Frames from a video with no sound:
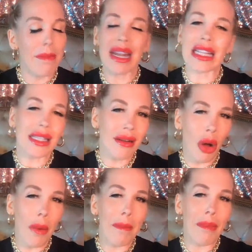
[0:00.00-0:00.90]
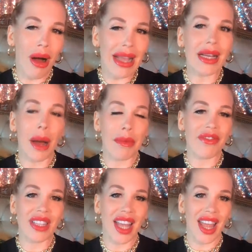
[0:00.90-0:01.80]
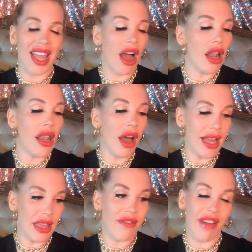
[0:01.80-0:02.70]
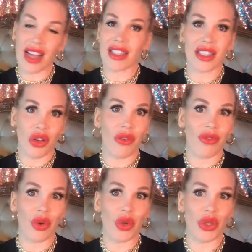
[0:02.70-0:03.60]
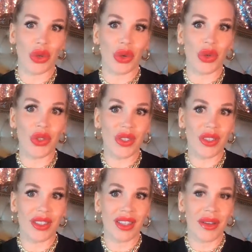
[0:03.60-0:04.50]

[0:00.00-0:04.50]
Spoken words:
But it's not my cup of tea. I like the fact it's got four doors.